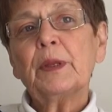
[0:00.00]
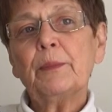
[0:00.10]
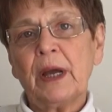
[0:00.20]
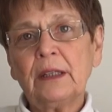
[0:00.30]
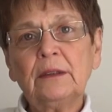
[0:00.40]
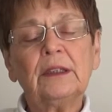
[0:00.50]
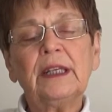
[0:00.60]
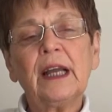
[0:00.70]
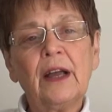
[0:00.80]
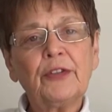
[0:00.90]
But
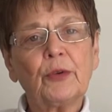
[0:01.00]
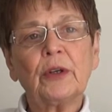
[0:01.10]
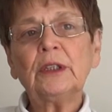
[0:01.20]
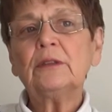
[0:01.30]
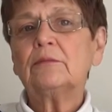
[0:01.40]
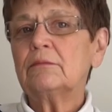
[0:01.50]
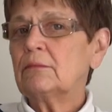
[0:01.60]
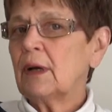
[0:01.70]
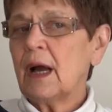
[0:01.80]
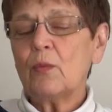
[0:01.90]
he got through it
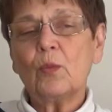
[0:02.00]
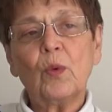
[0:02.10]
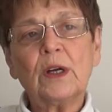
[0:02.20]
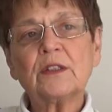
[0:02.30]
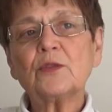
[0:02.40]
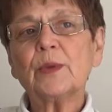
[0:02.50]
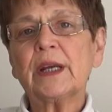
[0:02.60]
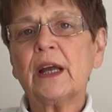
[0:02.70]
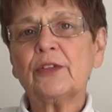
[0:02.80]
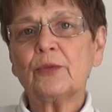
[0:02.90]
once we
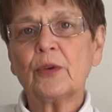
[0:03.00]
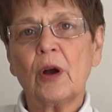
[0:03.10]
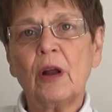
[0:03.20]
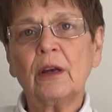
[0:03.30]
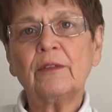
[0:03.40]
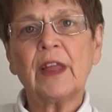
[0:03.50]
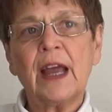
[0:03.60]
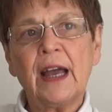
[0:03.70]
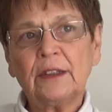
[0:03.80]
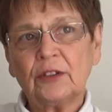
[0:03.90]
got through all of
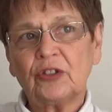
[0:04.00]
that,